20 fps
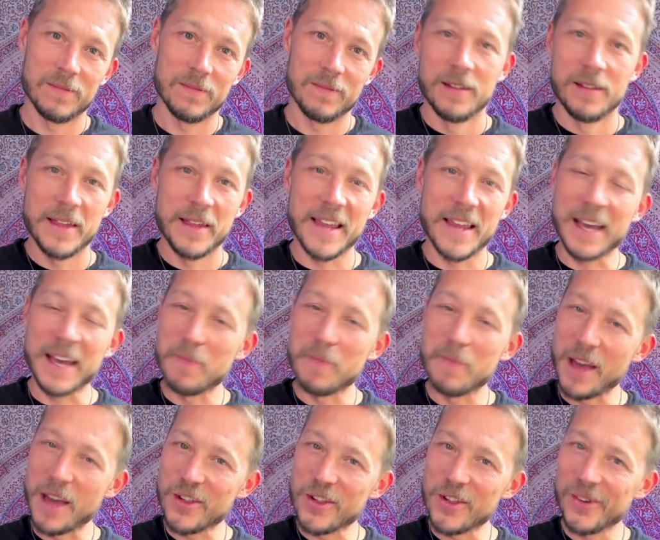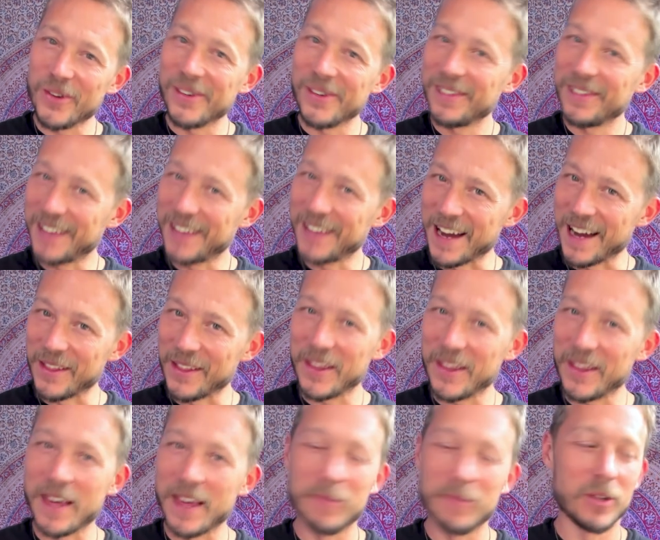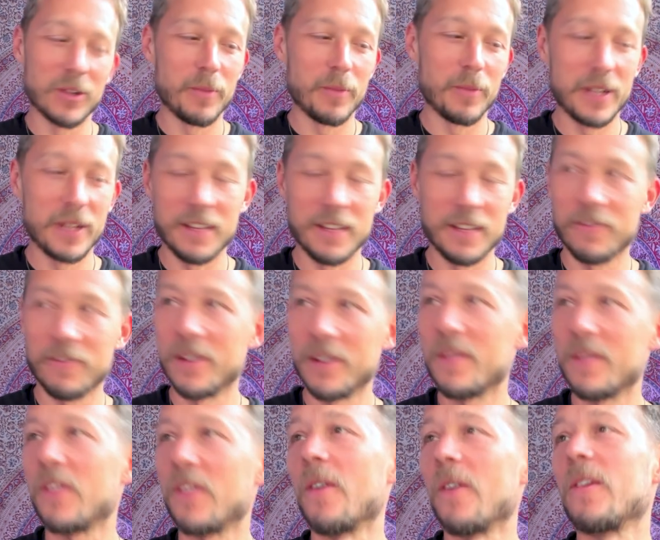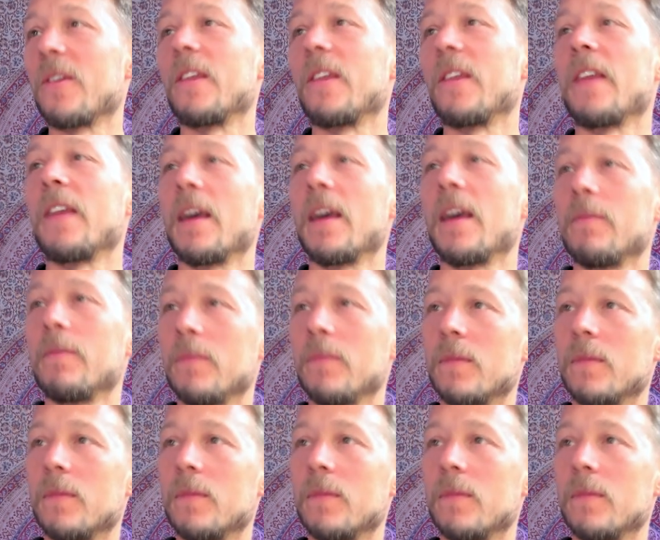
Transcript: Second measure, kind of the same, a little bit different. Starts the same.